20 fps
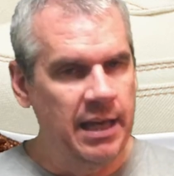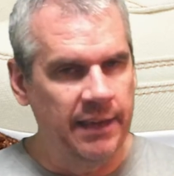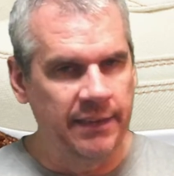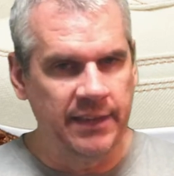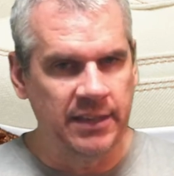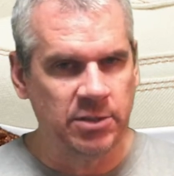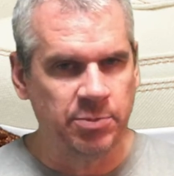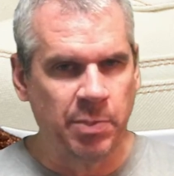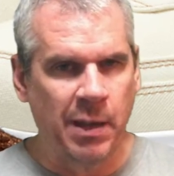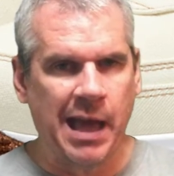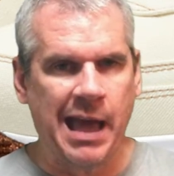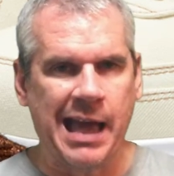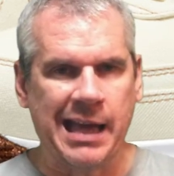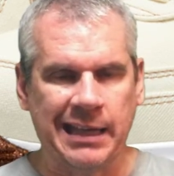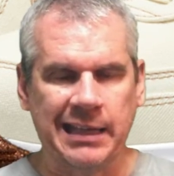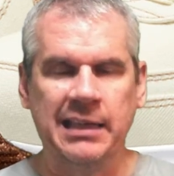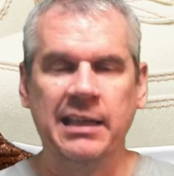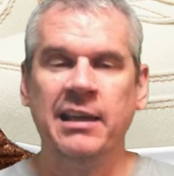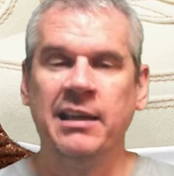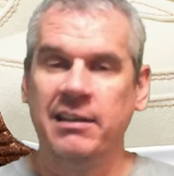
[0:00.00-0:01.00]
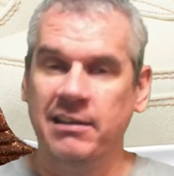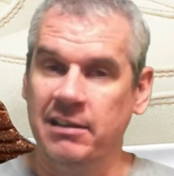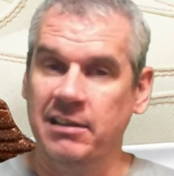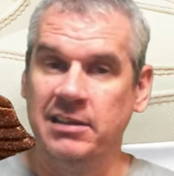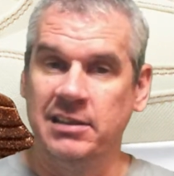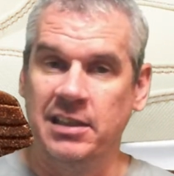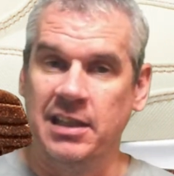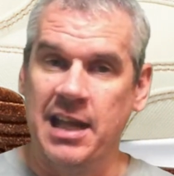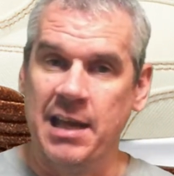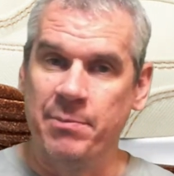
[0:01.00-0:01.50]
and this pack
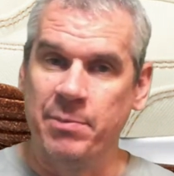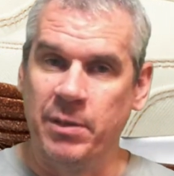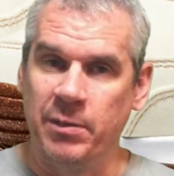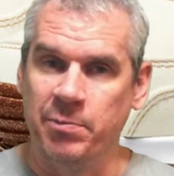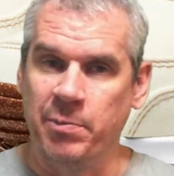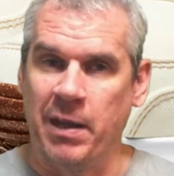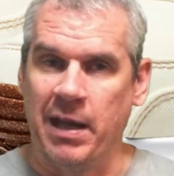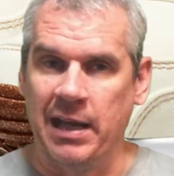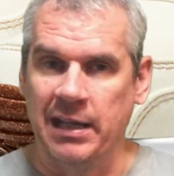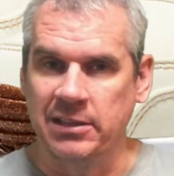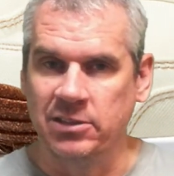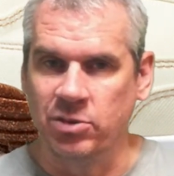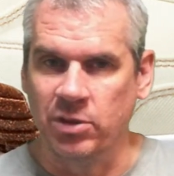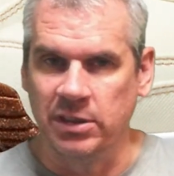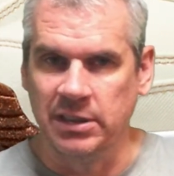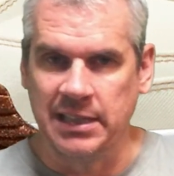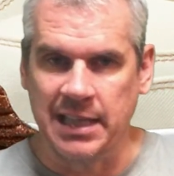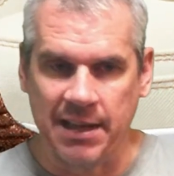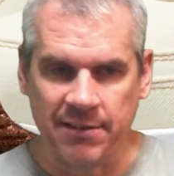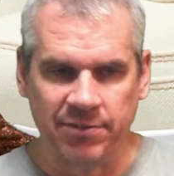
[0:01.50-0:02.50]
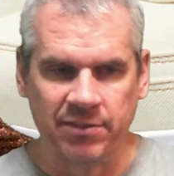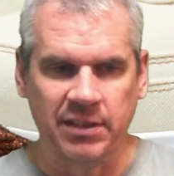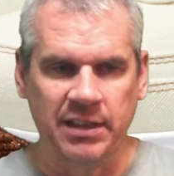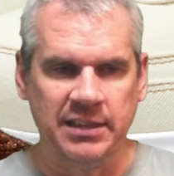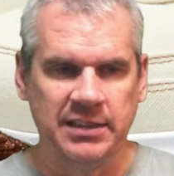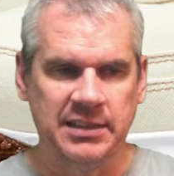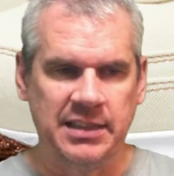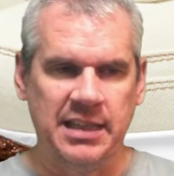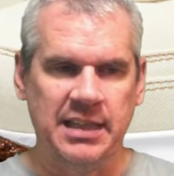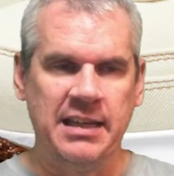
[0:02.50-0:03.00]
is an epic pack, so I definitely
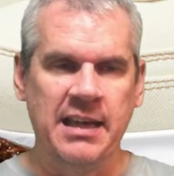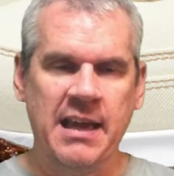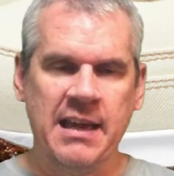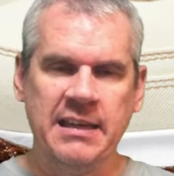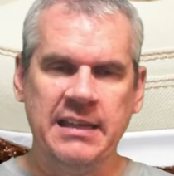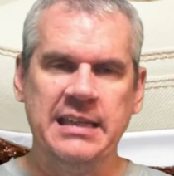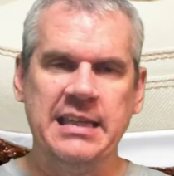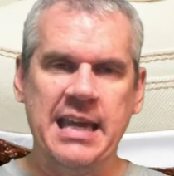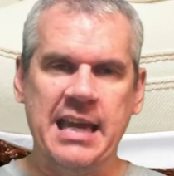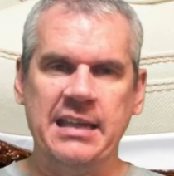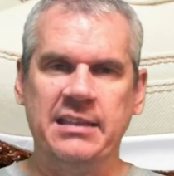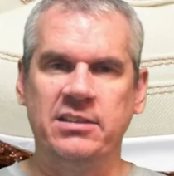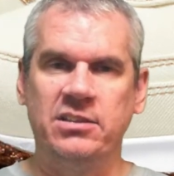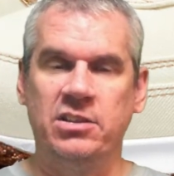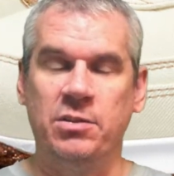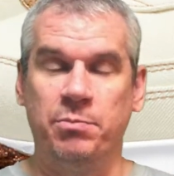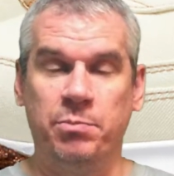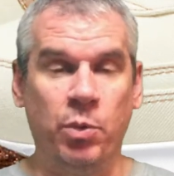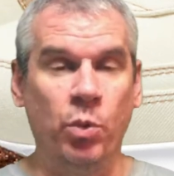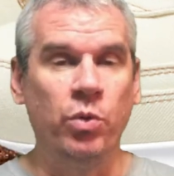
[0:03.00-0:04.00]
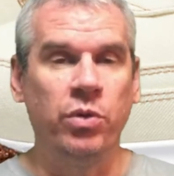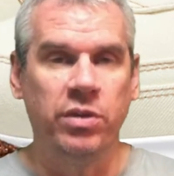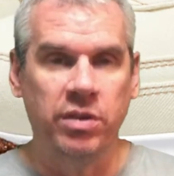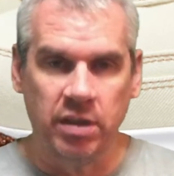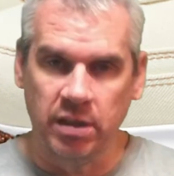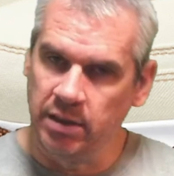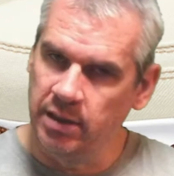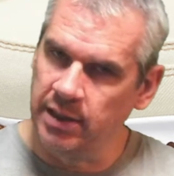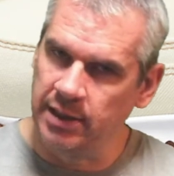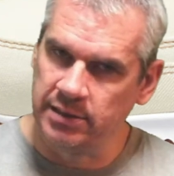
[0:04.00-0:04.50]
say yes to
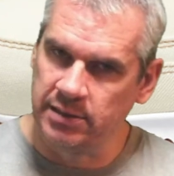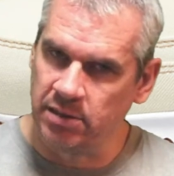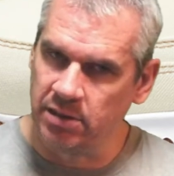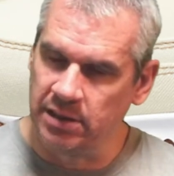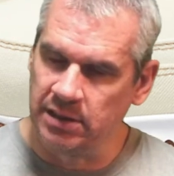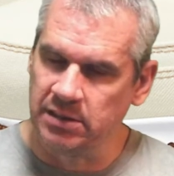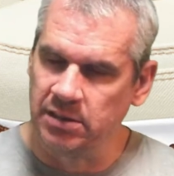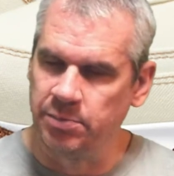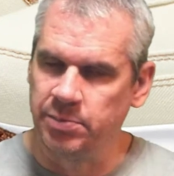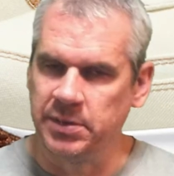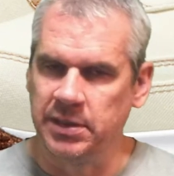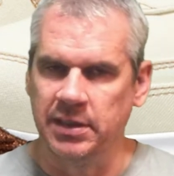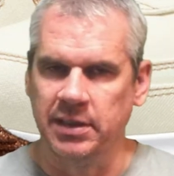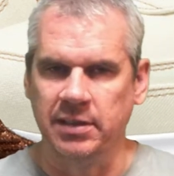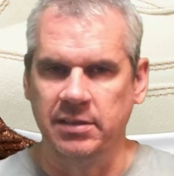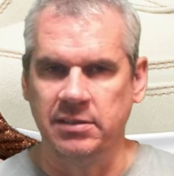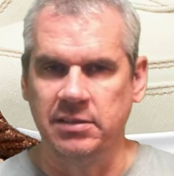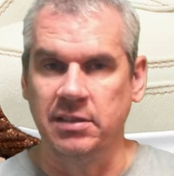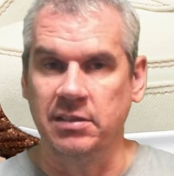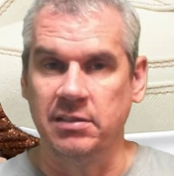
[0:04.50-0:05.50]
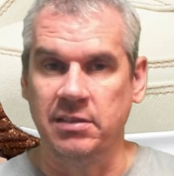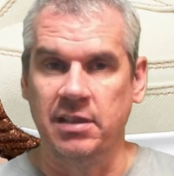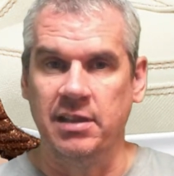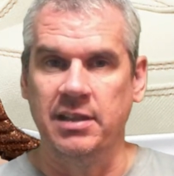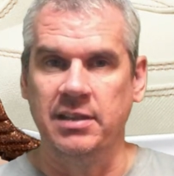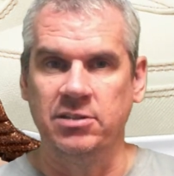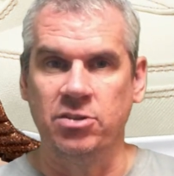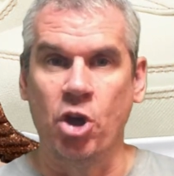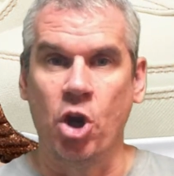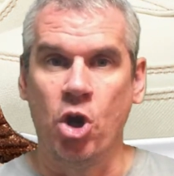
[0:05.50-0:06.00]
both yesterday's Obsidians and
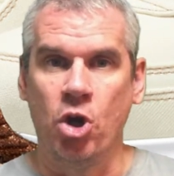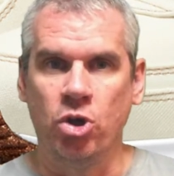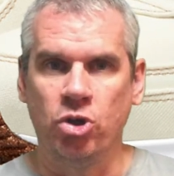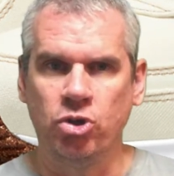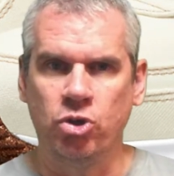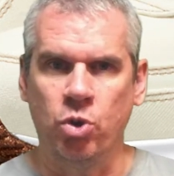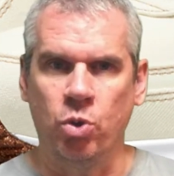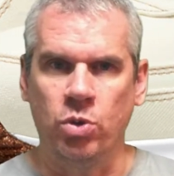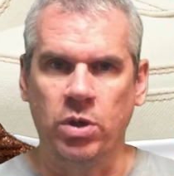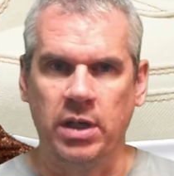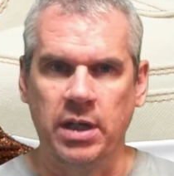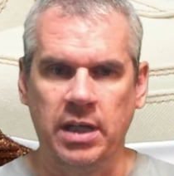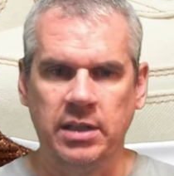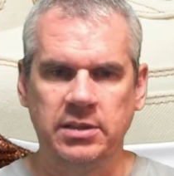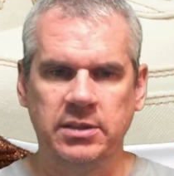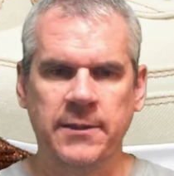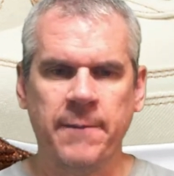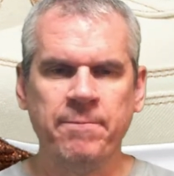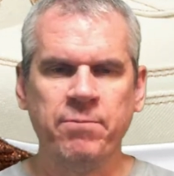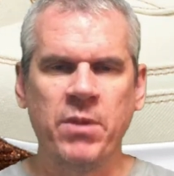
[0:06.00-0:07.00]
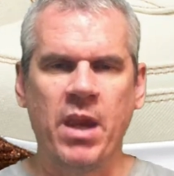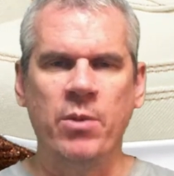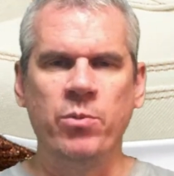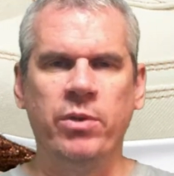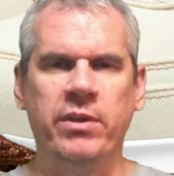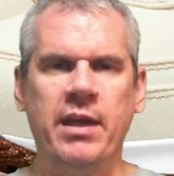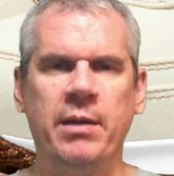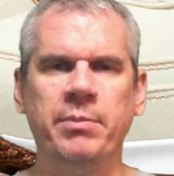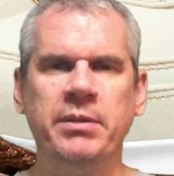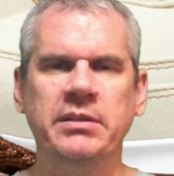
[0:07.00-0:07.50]
today's coconuts. And
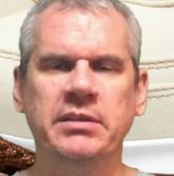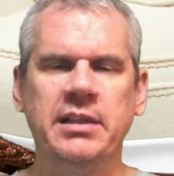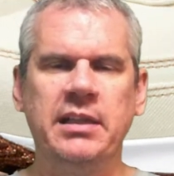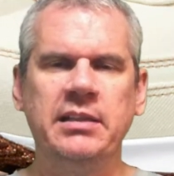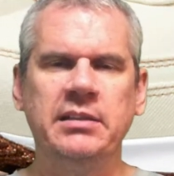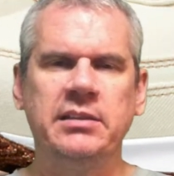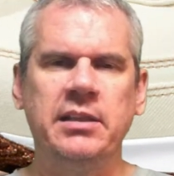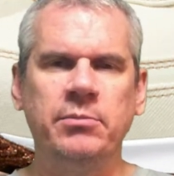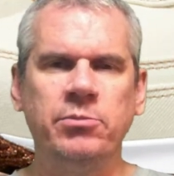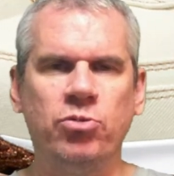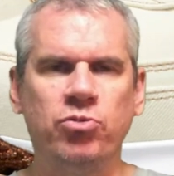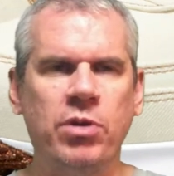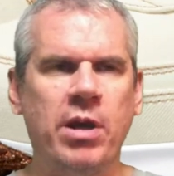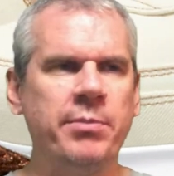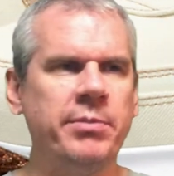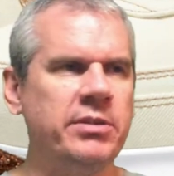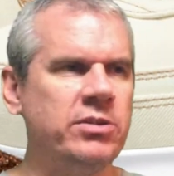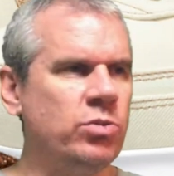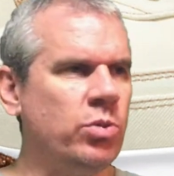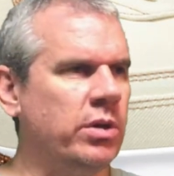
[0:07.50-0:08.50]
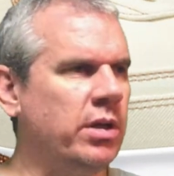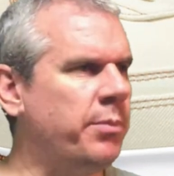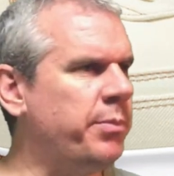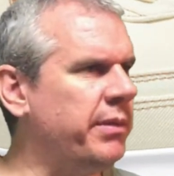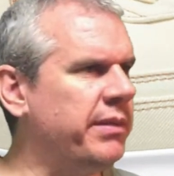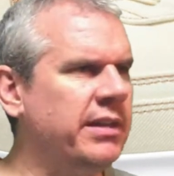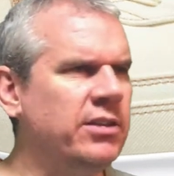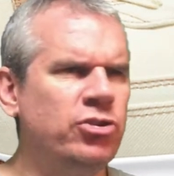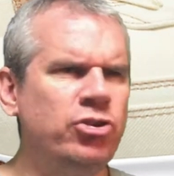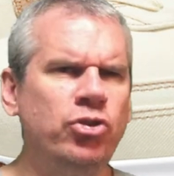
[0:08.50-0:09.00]
with that being said, it's time to wrap this one up.
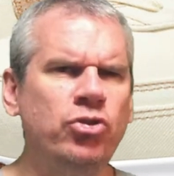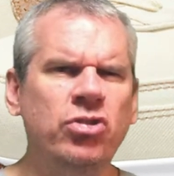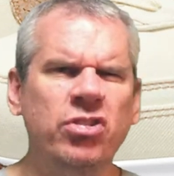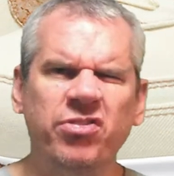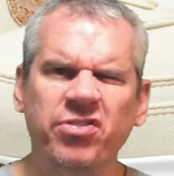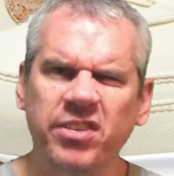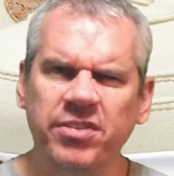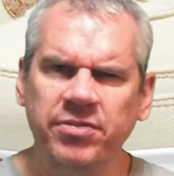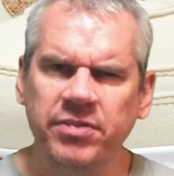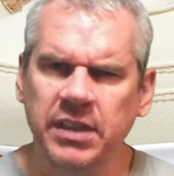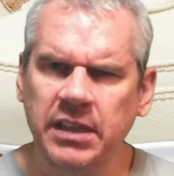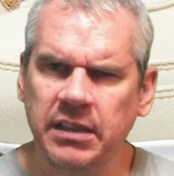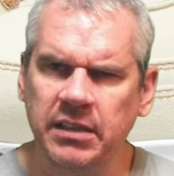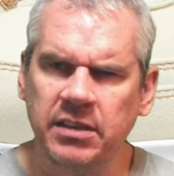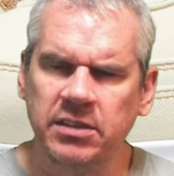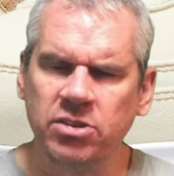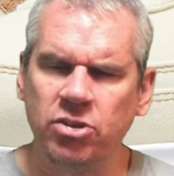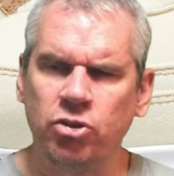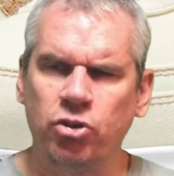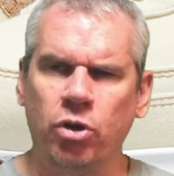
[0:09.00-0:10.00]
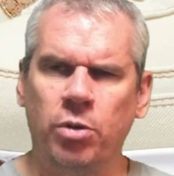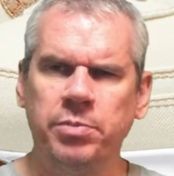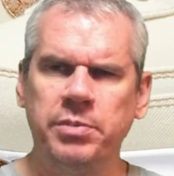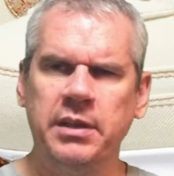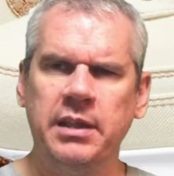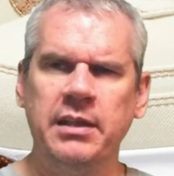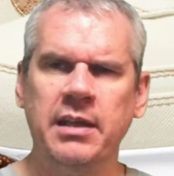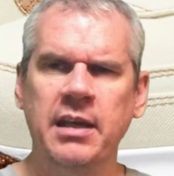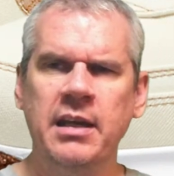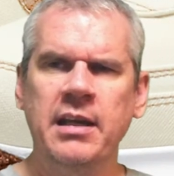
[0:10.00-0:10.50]
I think June the 15th is the drop
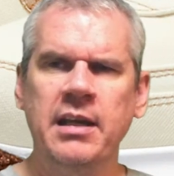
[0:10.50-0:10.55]
date